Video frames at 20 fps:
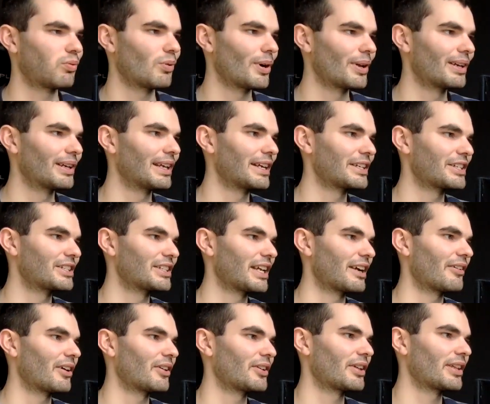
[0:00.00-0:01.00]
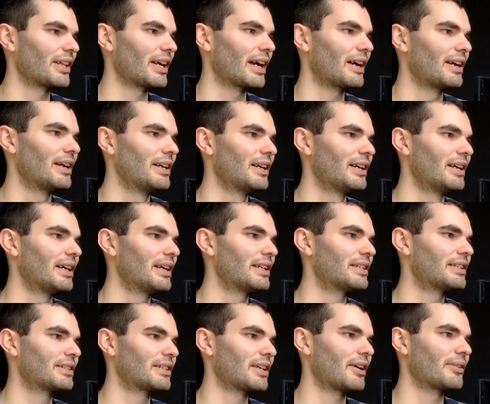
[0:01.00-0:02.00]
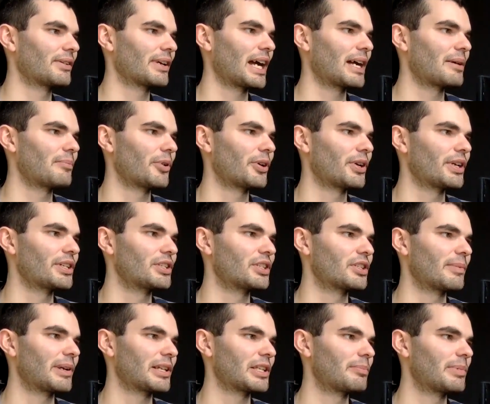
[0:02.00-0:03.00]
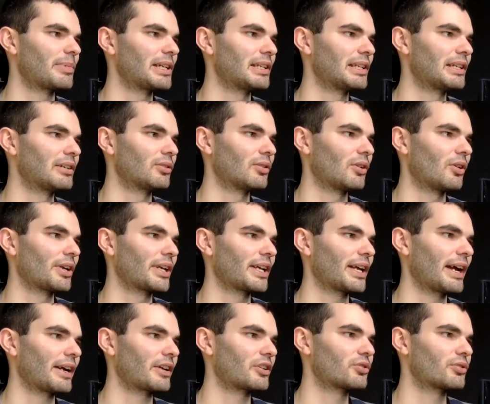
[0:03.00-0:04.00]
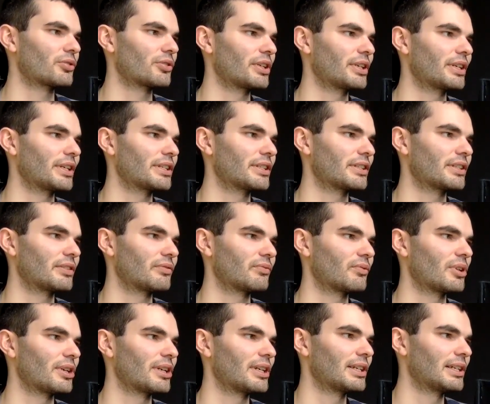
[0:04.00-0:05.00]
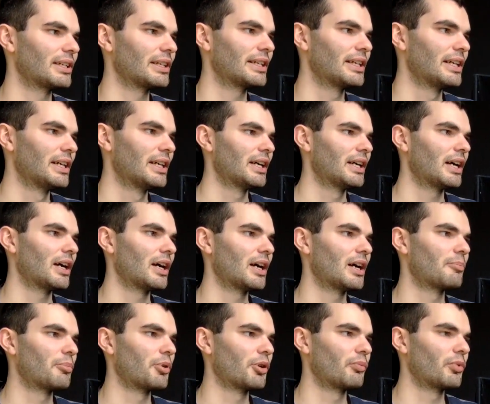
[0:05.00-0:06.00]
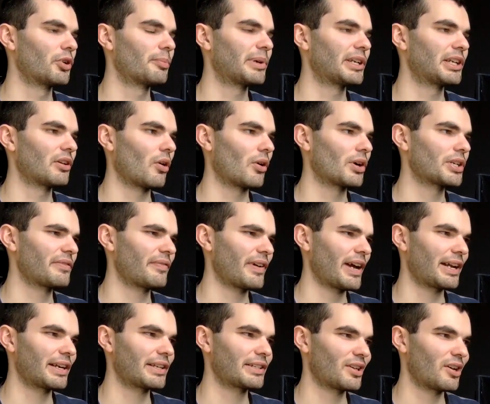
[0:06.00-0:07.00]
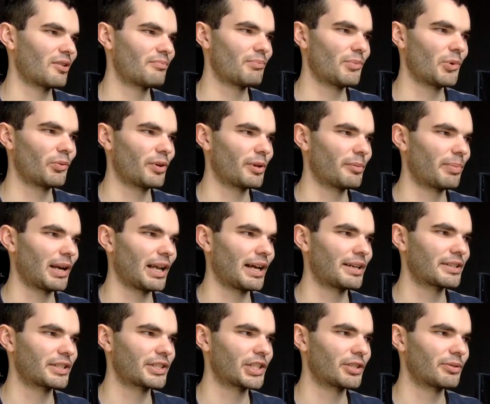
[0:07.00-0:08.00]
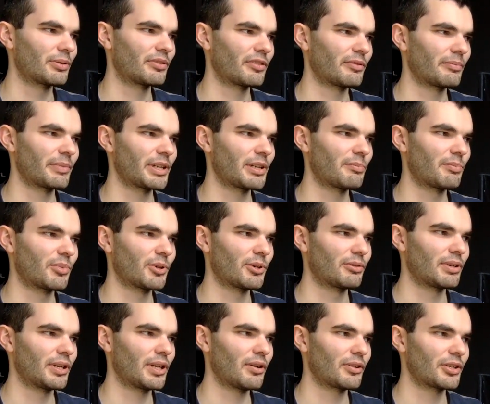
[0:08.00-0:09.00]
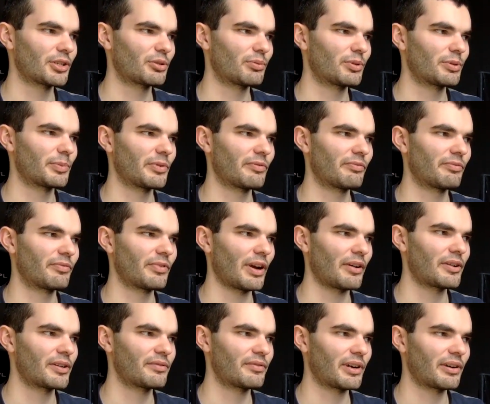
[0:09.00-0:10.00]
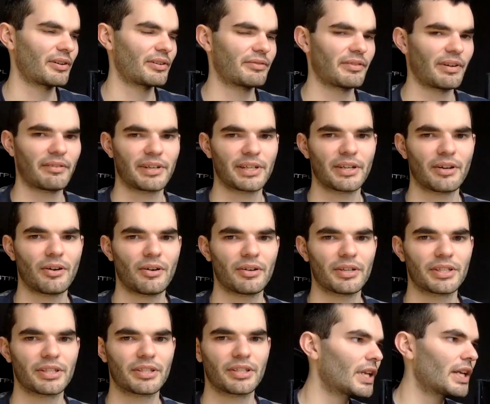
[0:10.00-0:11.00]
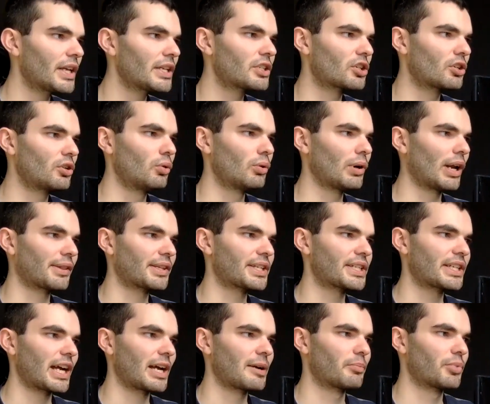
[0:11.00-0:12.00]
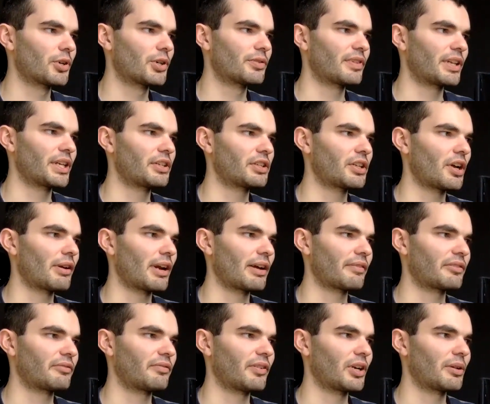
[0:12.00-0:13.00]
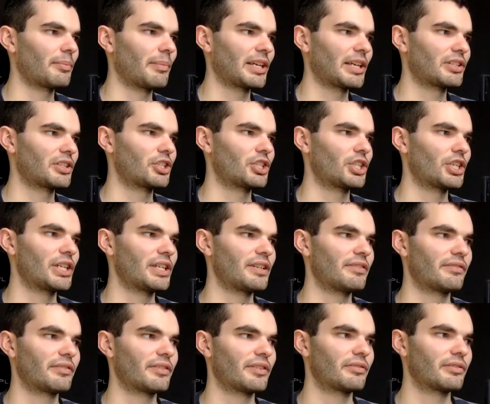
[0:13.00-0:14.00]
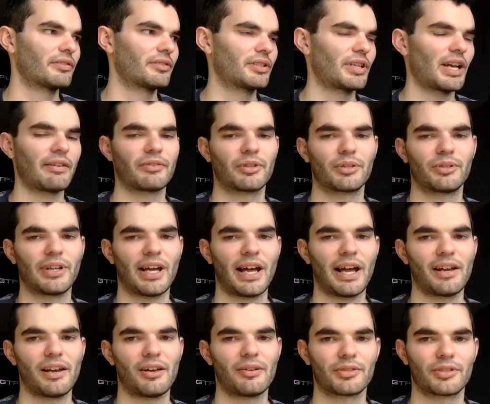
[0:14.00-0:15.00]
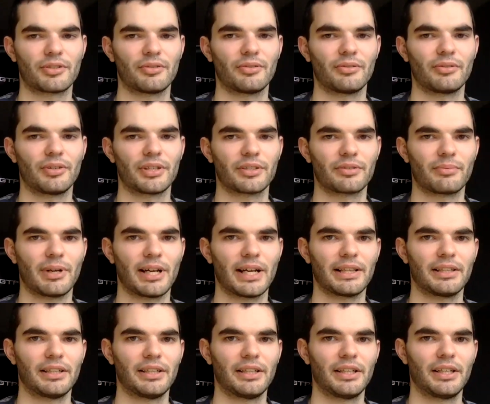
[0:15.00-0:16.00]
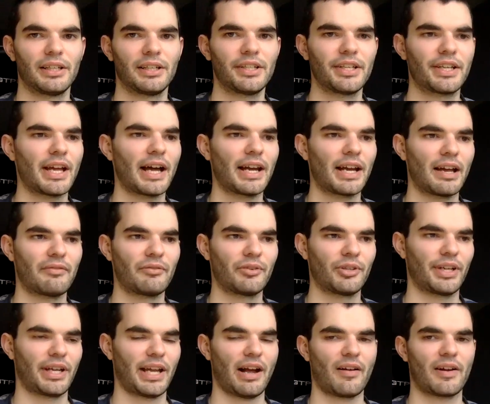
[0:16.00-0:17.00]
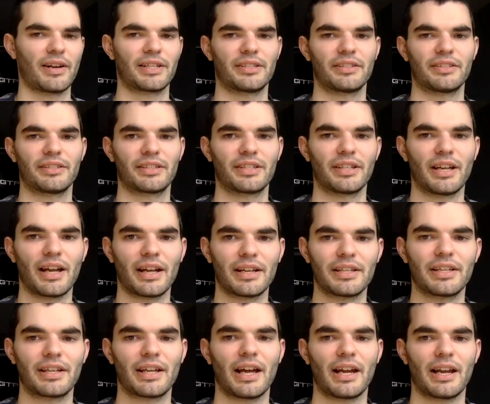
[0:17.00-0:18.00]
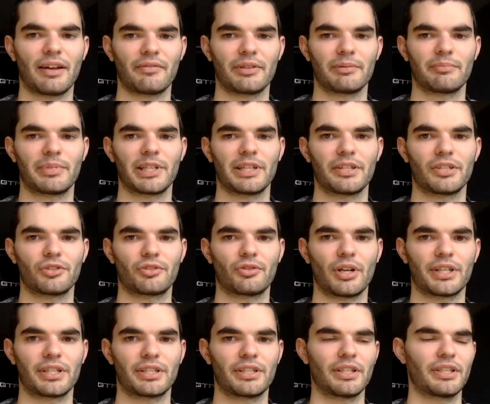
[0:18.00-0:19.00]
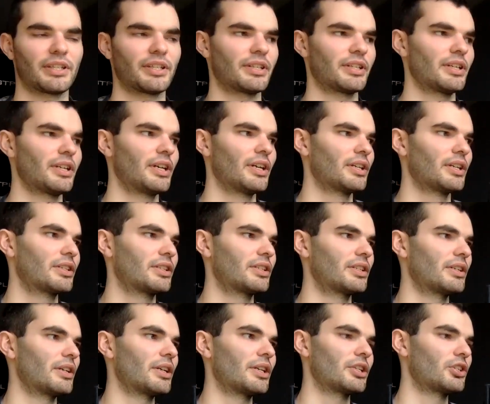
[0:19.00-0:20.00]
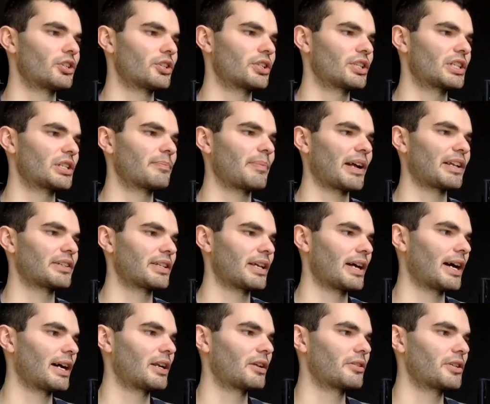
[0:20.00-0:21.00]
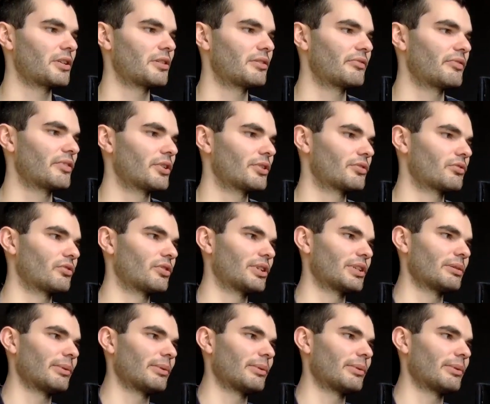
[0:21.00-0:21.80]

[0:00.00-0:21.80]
legendary. I know that it's its own game, but it's just meant to be a little like extra thing, isn't it, really? But it would have been nice if it had its own multiplayer too, if I'm being brutally honest. Would have been very, very, very nice. It's cool how this game proved that you don't have to follow Master Chief to have a good Halo story as well. You can have other characters and you can have it be interesting and it just expands the Halo universe really